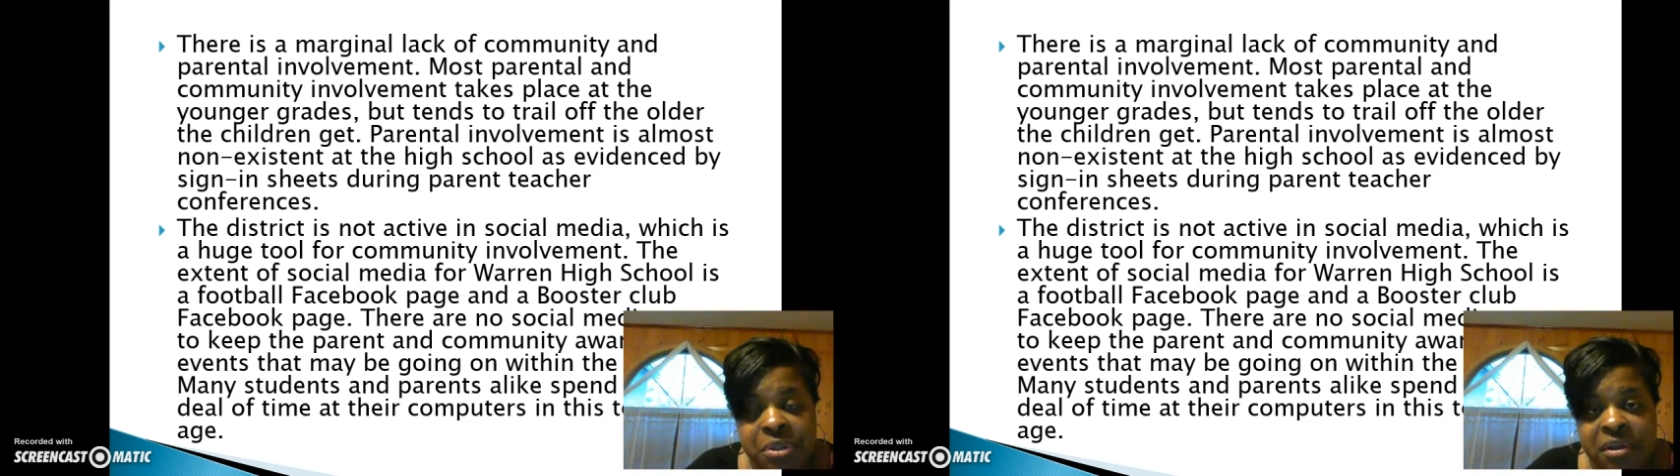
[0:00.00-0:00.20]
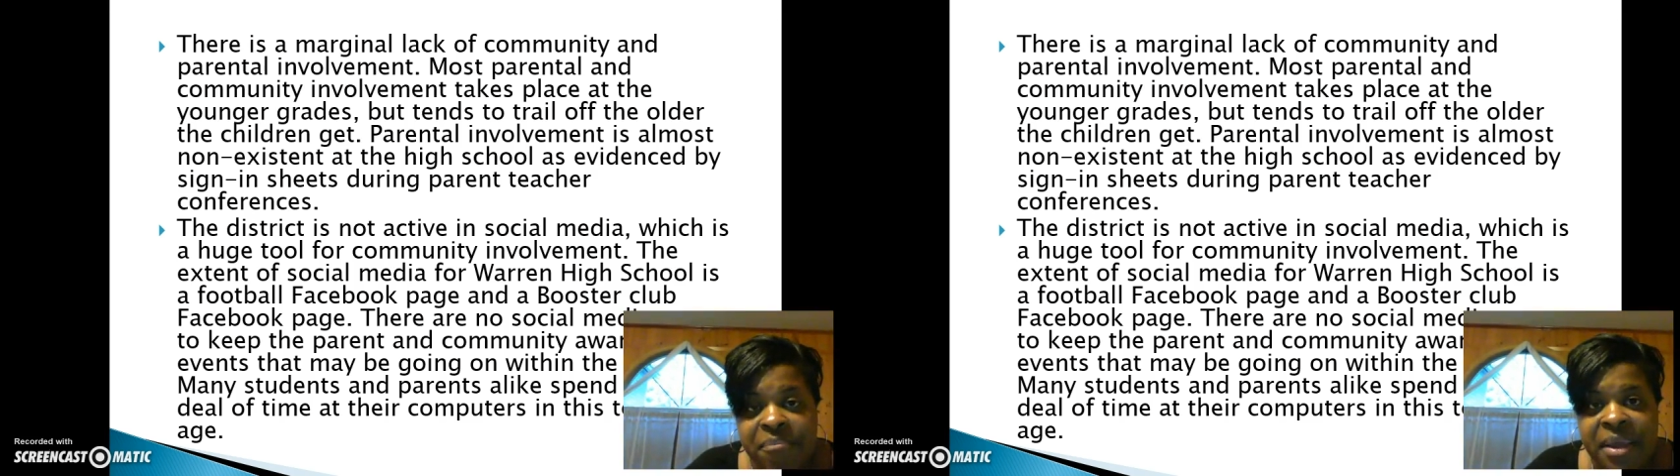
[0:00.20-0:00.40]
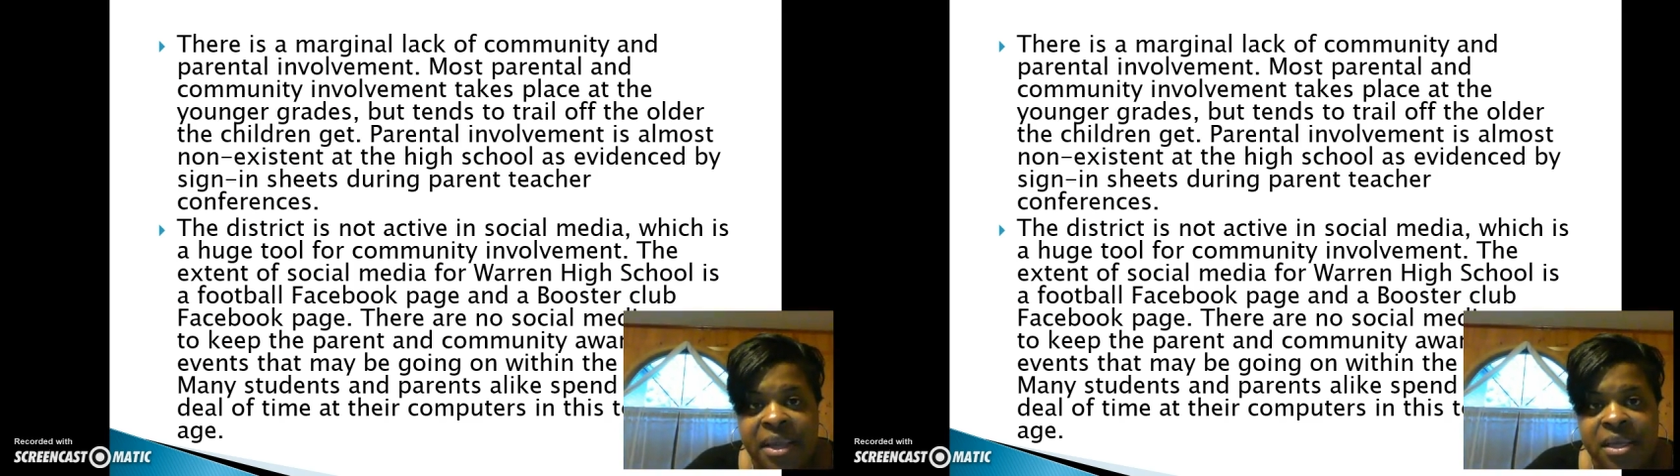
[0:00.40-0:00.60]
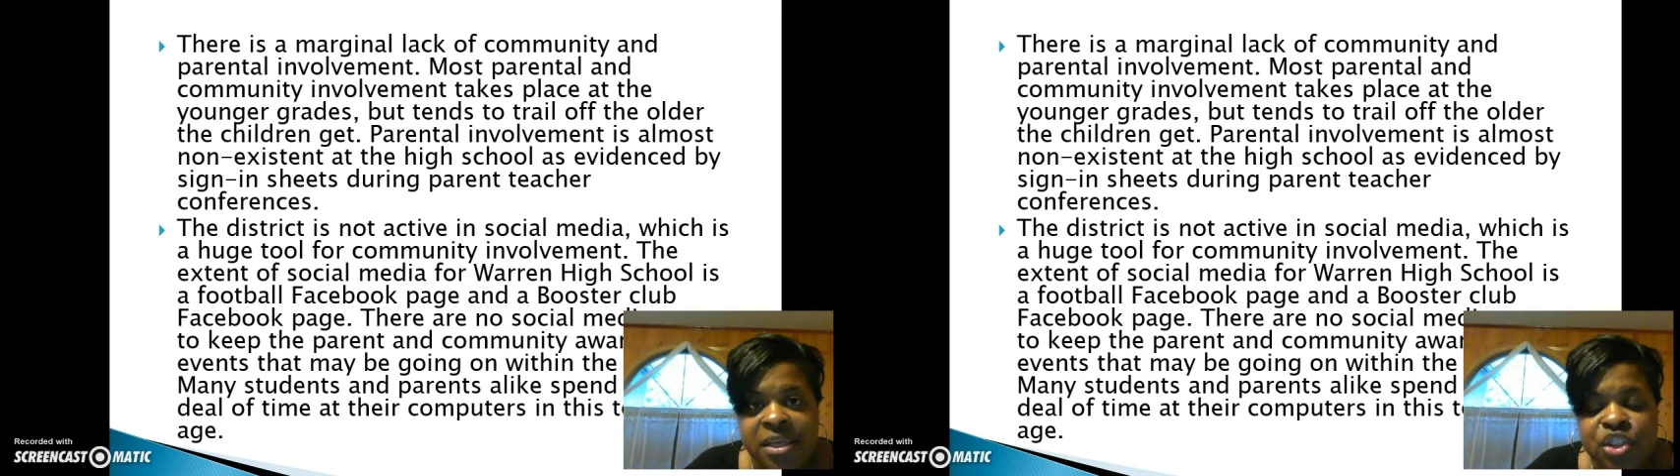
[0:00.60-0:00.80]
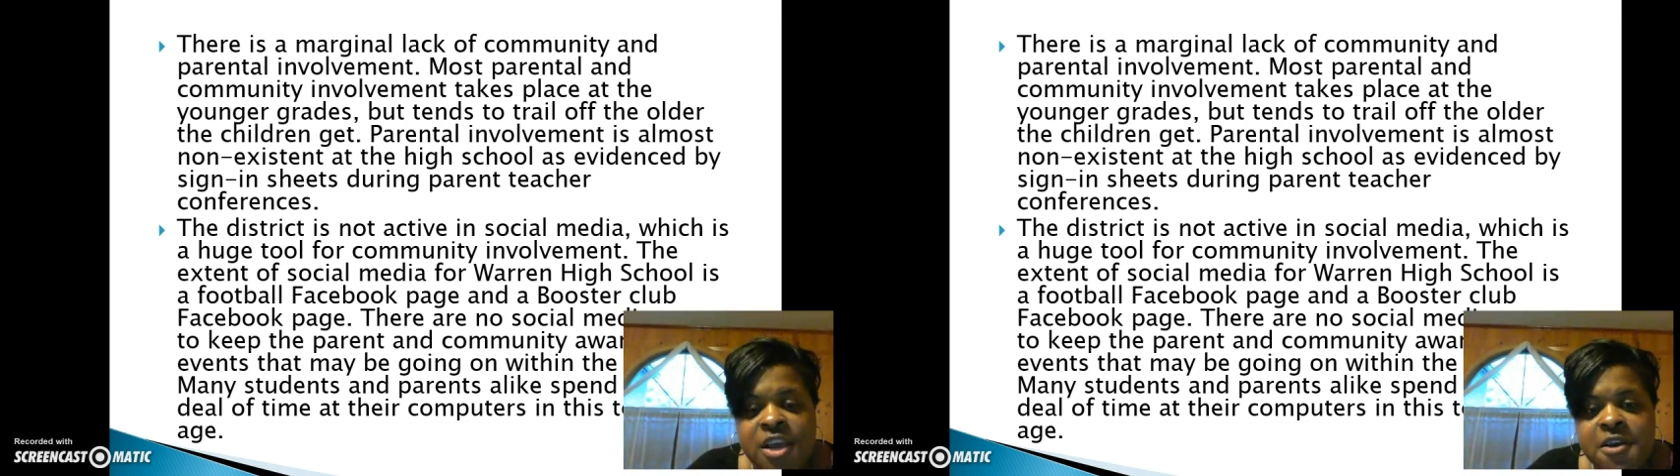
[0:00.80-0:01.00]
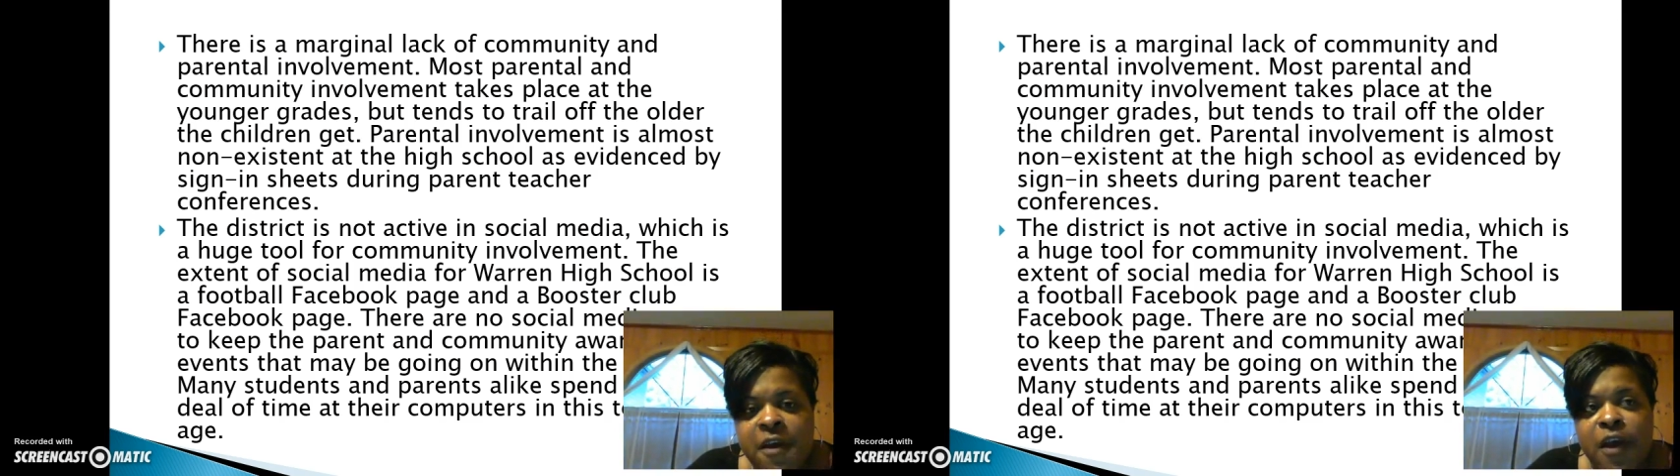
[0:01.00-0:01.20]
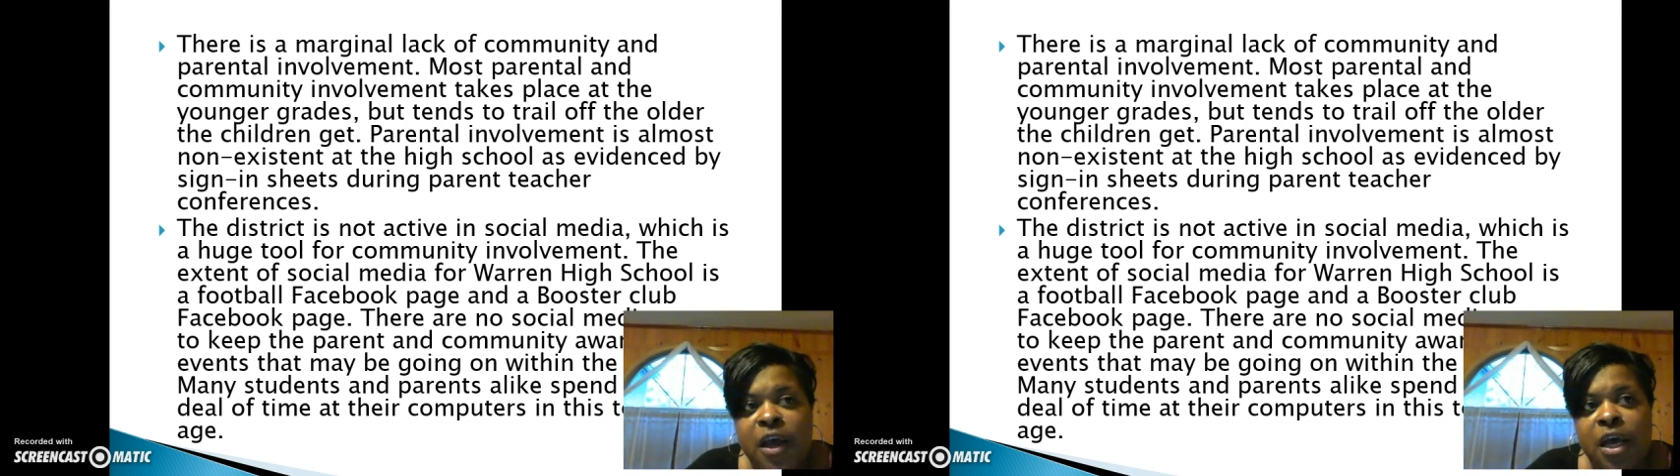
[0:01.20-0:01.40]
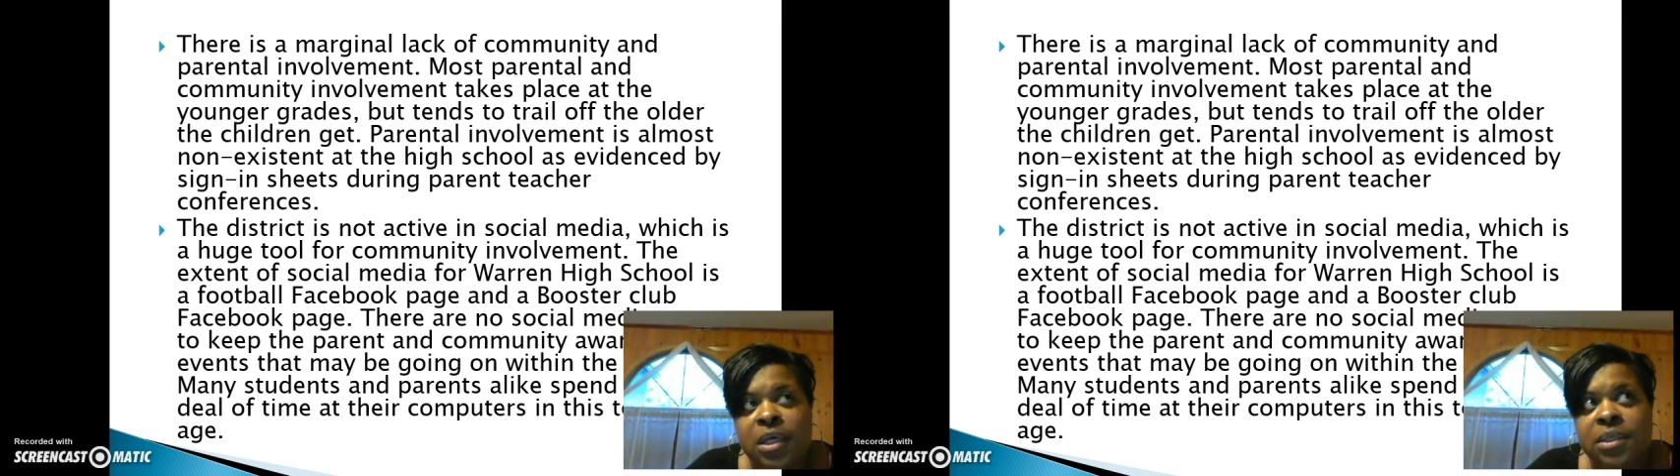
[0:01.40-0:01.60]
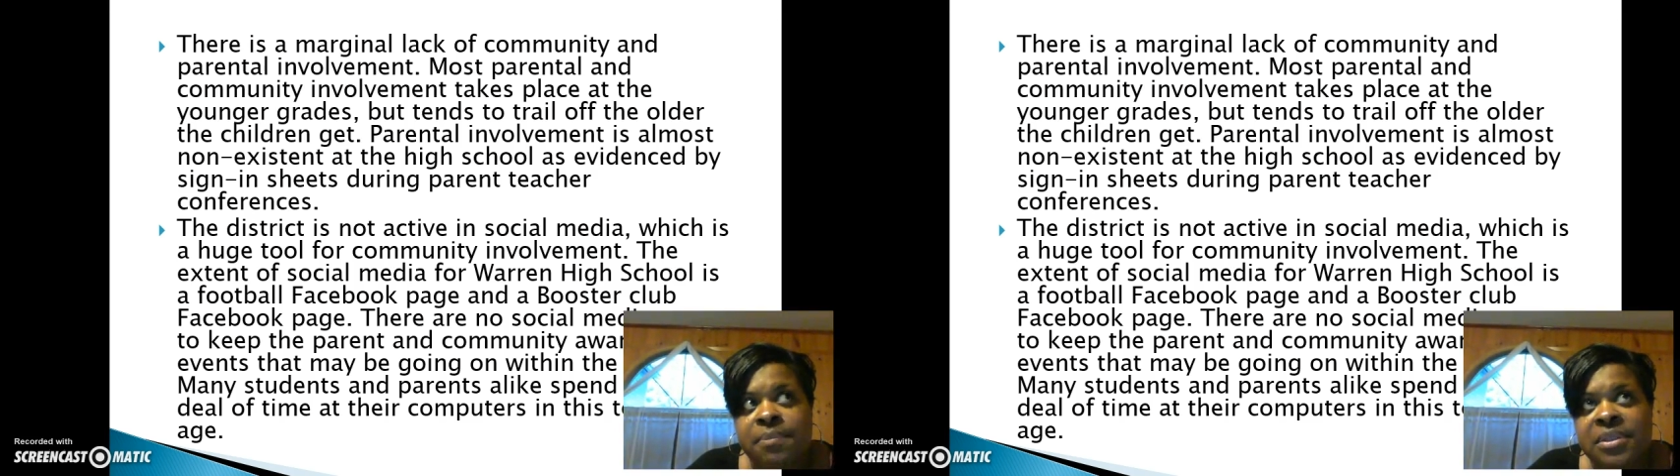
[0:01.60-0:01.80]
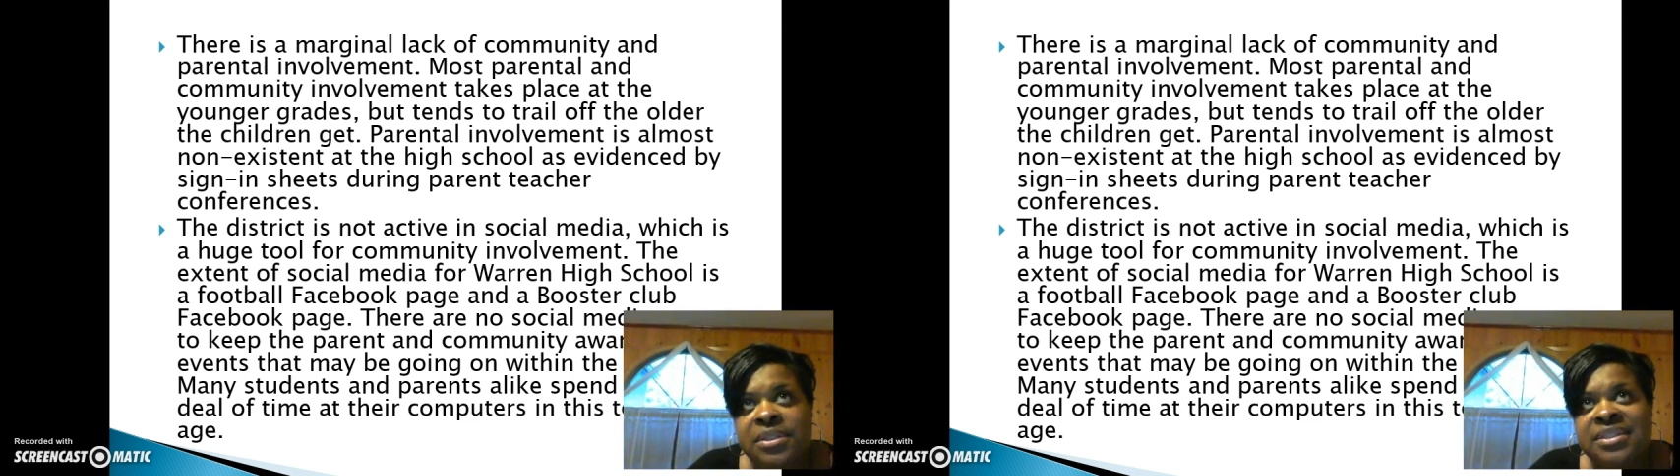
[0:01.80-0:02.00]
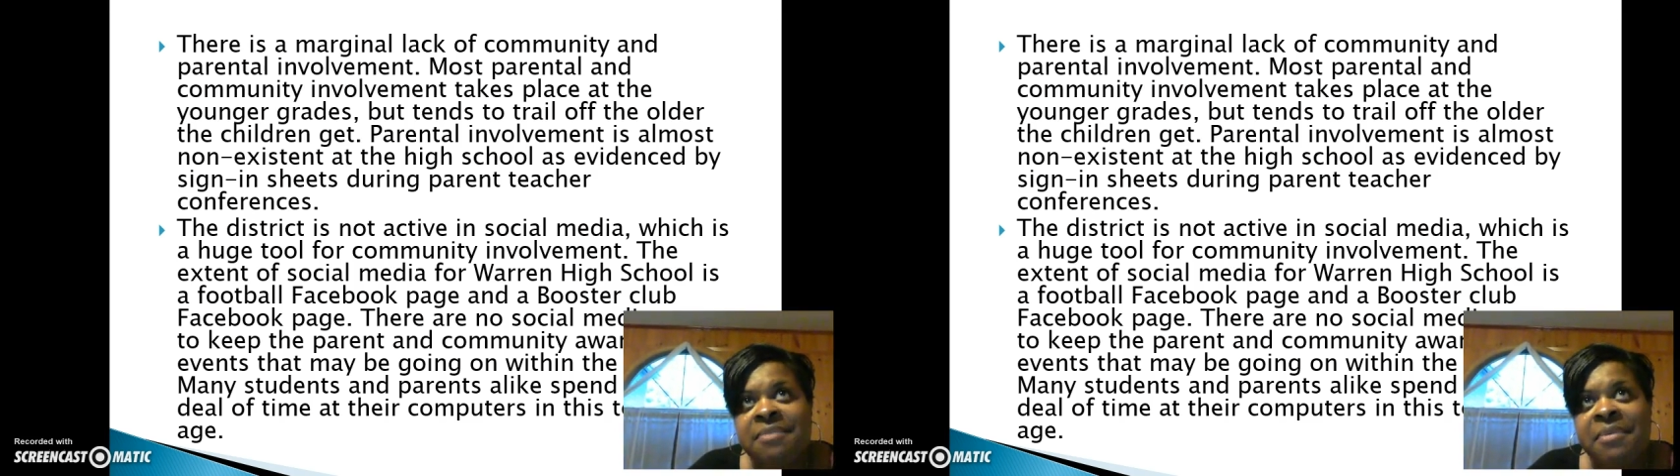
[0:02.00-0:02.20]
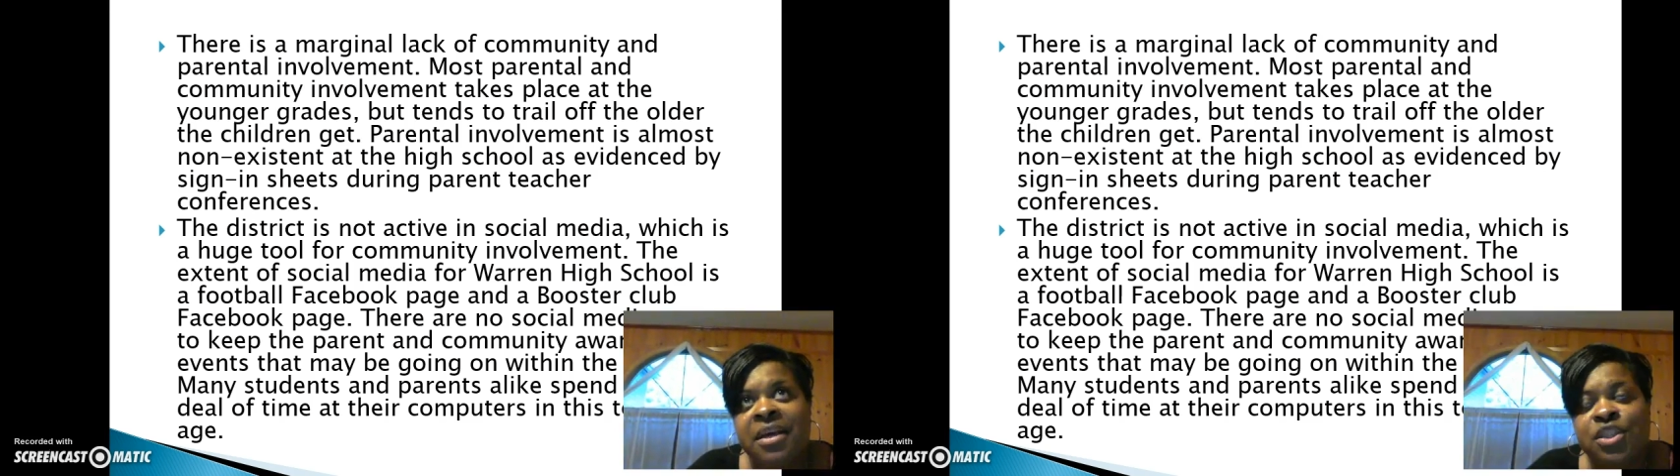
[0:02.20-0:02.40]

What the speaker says: Club page. CBEC